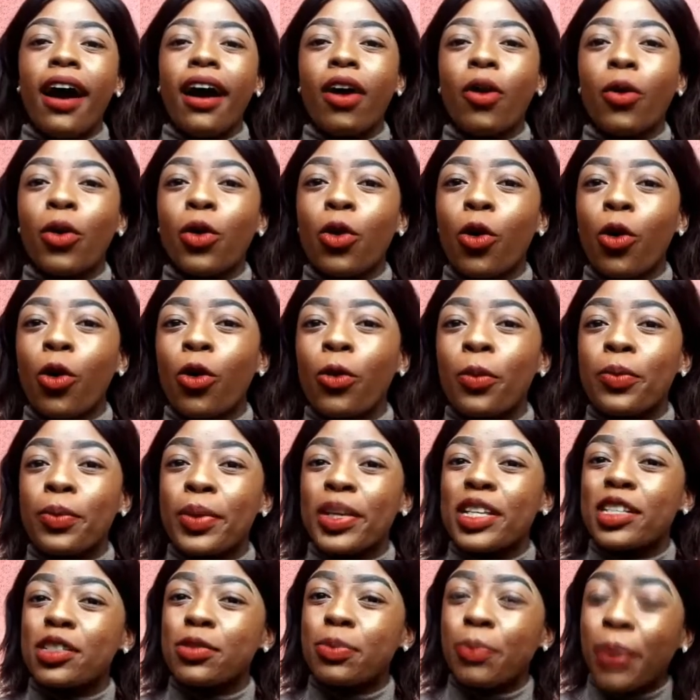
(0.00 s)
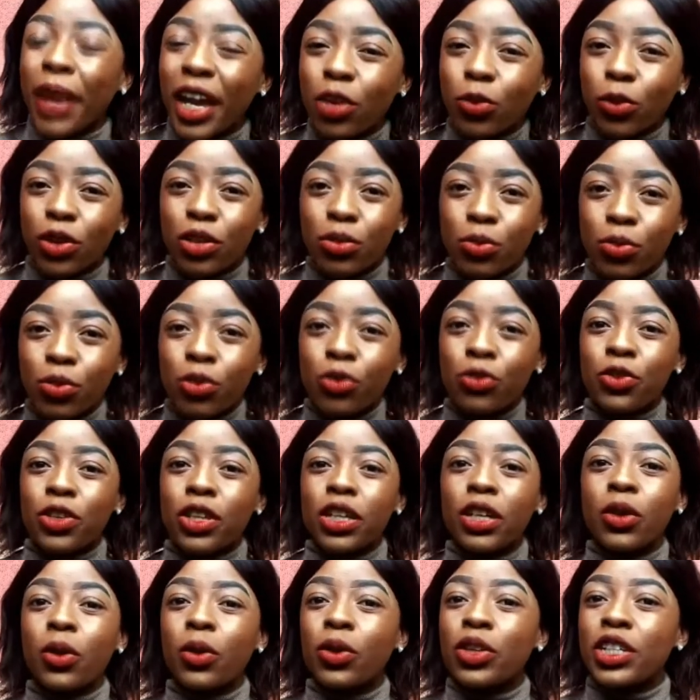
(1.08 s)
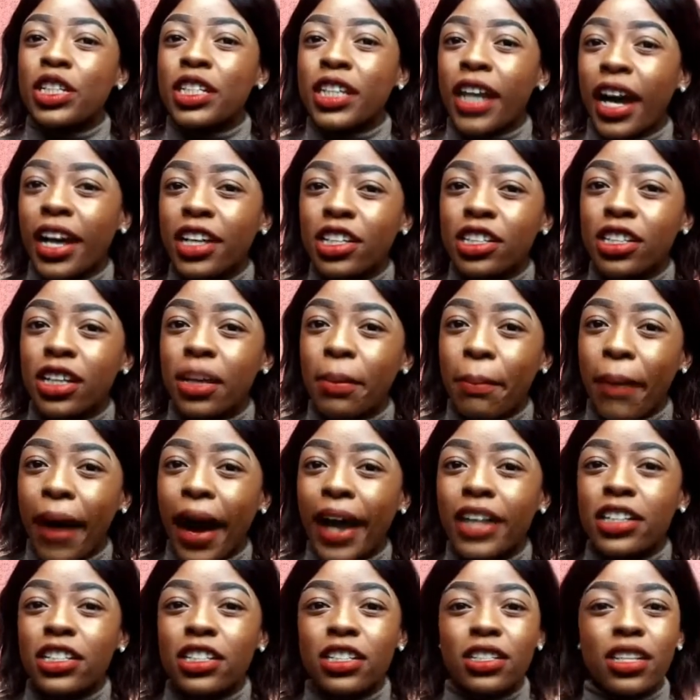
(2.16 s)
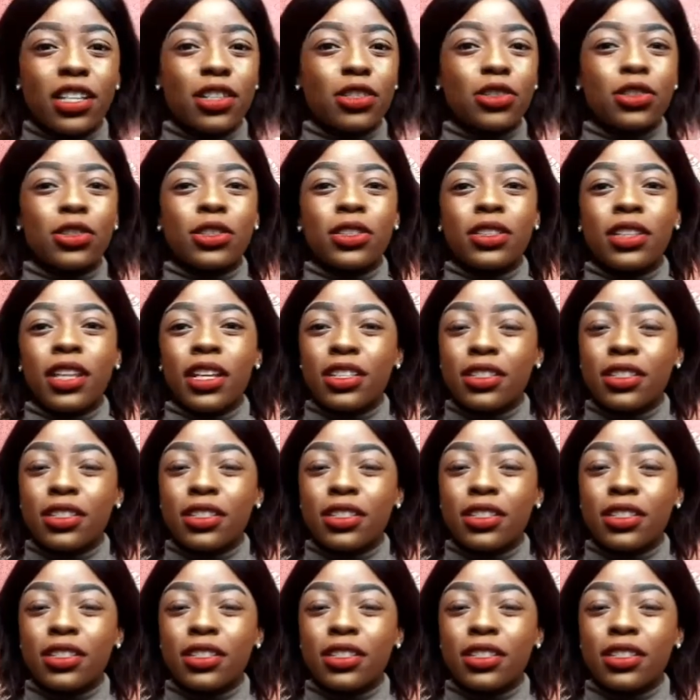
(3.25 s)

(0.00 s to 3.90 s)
or there's pain when moving. When you touch the part, there's